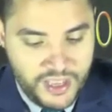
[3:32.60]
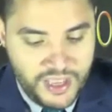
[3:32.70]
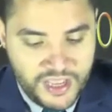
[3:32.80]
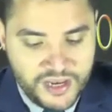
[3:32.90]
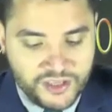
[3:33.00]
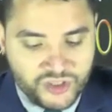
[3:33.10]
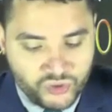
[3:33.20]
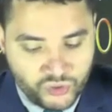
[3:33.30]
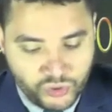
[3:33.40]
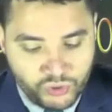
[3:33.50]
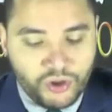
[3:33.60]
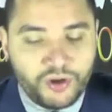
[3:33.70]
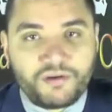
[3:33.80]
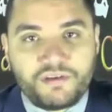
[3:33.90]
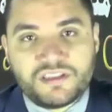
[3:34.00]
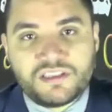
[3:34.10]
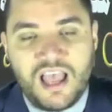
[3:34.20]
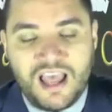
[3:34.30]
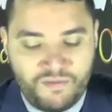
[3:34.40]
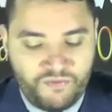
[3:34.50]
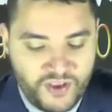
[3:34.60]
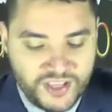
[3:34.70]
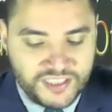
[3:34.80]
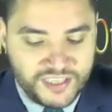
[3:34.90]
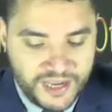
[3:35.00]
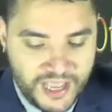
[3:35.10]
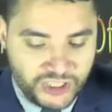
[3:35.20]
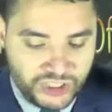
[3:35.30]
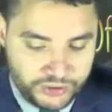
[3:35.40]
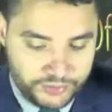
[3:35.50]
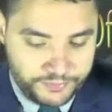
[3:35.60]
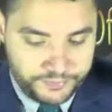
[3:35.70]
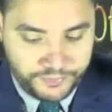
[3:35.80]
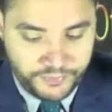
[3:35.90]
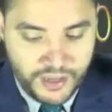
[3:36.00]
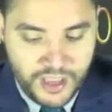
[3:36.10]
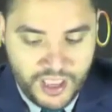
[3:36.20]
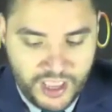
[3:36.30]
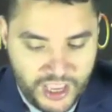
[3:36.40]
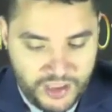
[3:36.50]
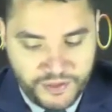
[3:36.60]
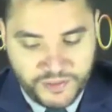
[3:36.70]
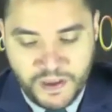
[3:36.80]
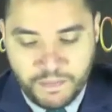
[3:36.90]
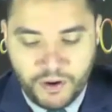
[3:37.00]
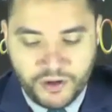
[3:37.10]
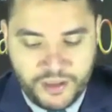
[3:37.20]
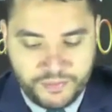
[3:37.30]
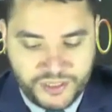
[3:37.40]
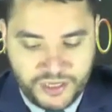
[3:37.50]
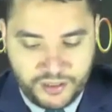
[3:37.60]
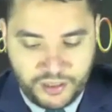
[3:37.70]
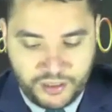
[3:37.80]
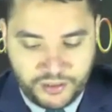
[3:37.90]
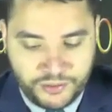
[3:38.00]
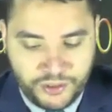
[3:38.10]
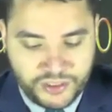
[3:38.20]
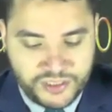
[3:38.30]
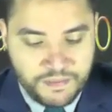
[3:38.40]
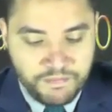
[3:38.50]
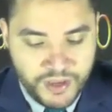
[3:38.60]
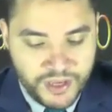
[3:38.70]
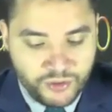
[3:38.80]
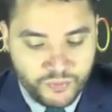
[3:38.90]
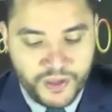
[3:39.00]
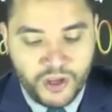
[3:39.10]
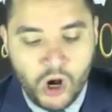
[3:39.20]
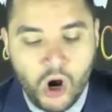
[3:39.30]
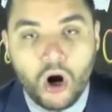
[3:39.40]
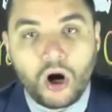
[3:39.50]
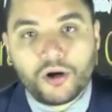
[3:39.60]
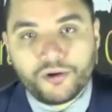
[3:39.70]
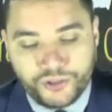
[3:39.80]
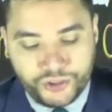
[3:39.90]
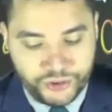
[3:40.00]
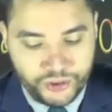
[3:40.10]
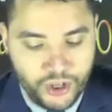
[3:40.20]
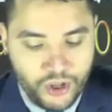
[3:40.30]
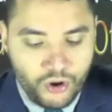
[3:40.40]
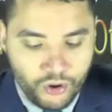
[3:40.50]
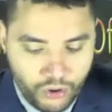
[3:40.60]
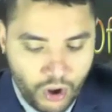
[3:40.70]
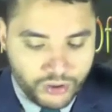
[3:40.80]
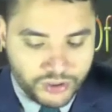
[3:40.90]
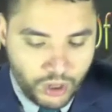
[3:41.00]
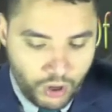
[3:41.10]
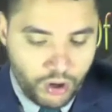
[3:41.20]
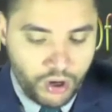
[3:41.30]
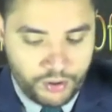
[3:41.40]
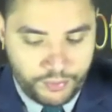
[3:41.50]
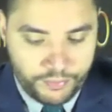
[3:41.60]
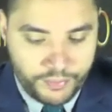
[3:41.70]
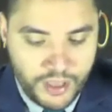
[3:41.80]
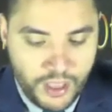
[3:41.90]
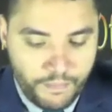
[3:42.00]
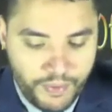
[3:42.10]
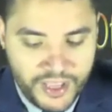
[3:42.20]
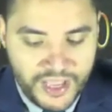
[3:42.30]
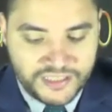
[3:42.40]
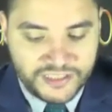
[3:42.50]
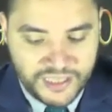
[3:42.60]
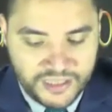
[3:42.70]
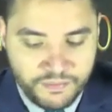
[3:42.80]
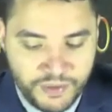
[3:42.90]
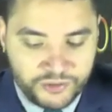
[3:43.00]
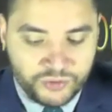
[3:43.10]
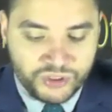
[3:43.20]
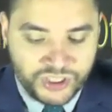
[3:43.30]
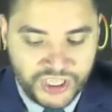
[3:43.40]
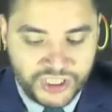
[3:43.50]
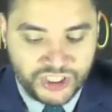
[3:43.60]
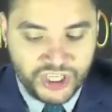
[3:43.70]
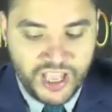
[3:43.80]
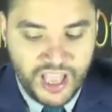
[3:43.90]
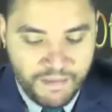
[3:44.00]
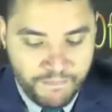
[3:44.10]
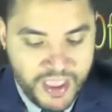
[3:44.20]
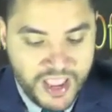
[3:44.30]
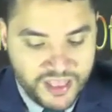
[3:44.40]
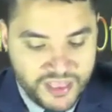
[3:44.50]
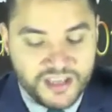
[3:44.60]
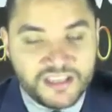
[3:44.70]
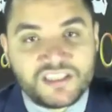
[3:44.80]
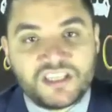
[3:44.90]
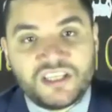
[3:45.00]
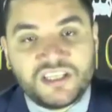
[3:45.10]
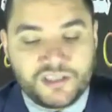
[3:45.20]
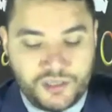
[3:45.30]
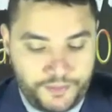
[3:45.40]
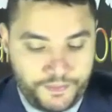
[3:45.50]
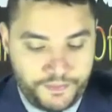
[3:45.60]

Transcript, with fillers: in his tolerance and facilitation. He, peace be upon him, said, Allah did not send me to be harsh or cause harm, but He has sent me to teach and make things easy.